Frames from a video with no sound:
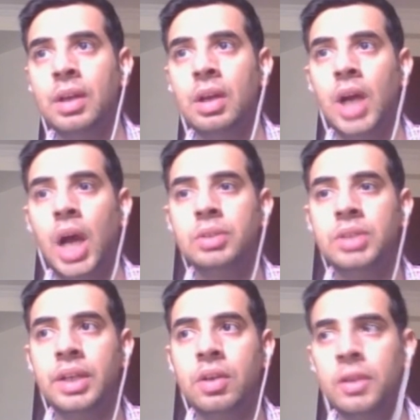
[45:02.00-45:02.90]
how's
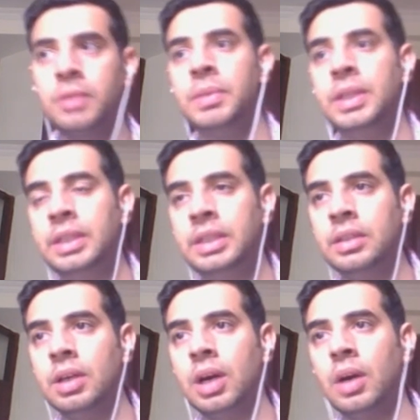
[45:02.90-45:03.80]
the
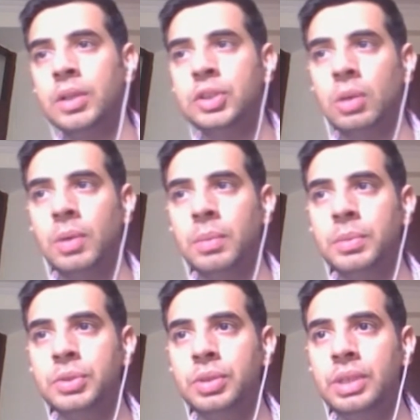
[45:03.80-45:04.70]
economy? How are job
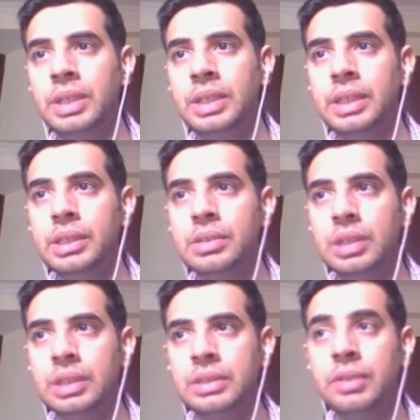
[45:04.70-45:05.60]
opportunities?
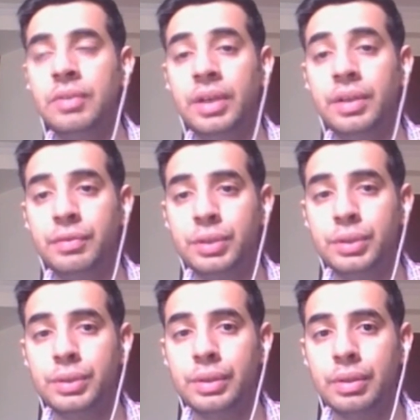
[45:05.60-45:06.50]
Is it very
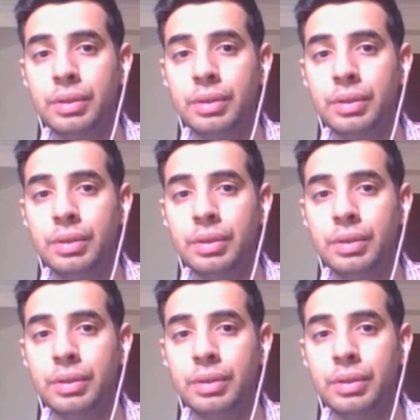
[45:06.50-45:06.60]
difficult or